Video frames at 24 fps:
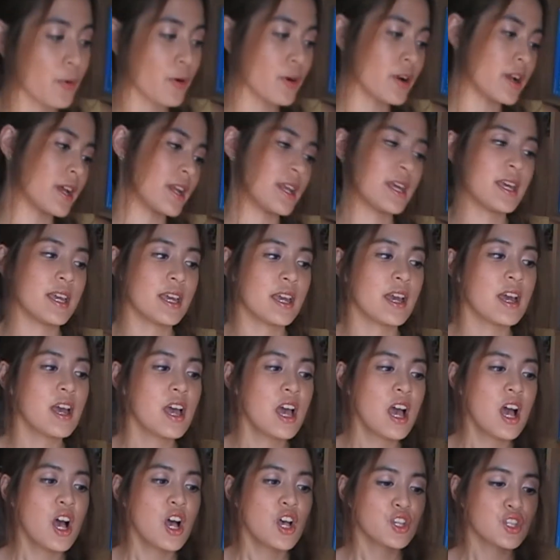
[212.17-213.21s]
pretty.
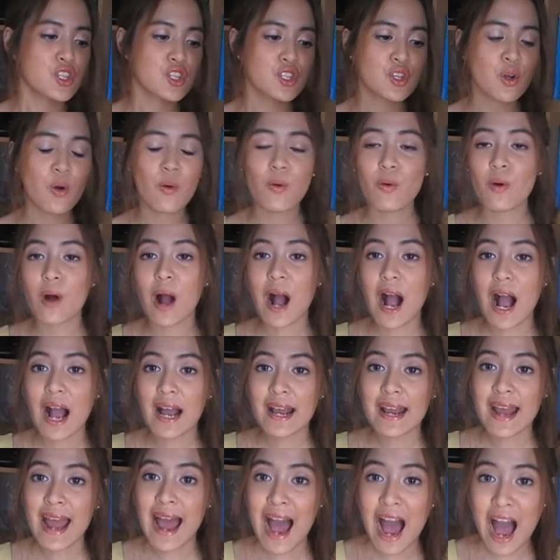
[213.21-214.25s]
So
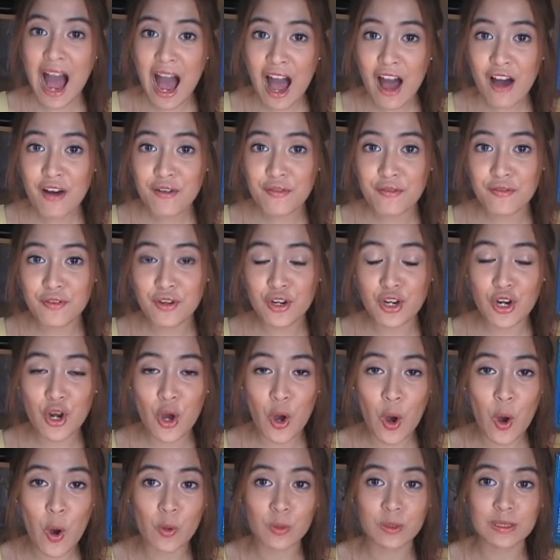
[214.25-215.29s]
I have
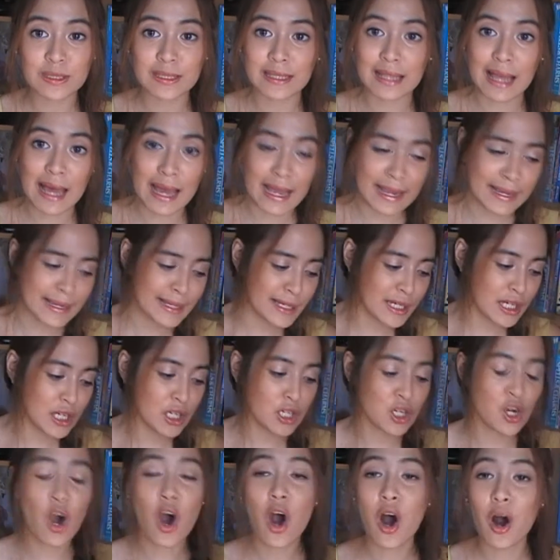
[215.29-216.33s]
no
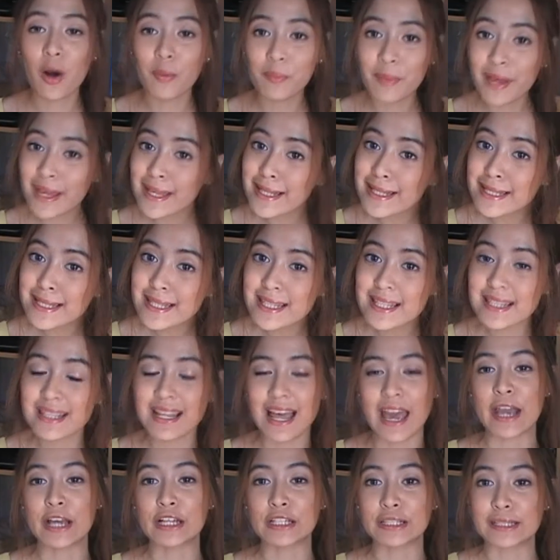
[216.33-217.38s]
comments,
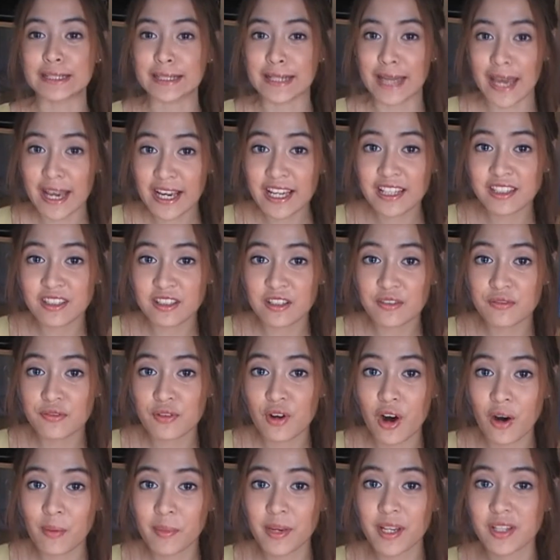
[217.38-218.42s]
negative
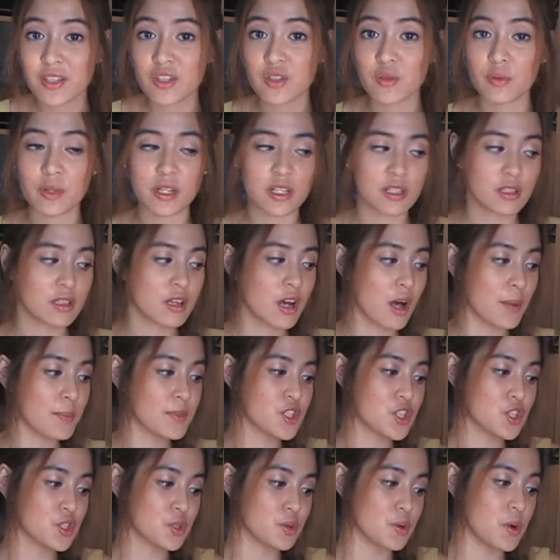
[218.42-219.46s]
comments when it
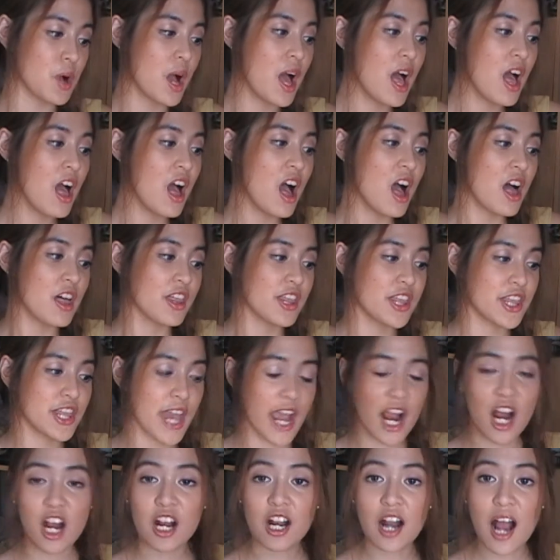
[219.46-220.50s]
comes to
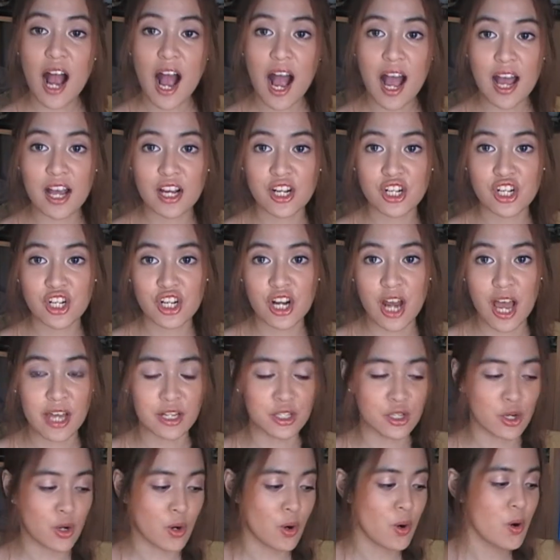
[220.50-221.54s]
their
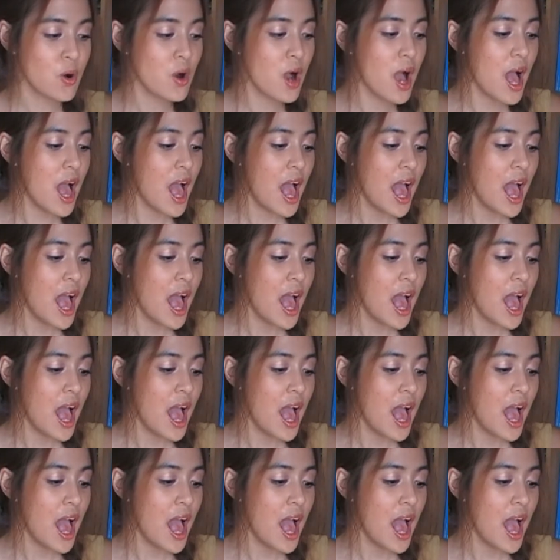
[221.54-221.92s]
eyeshadow,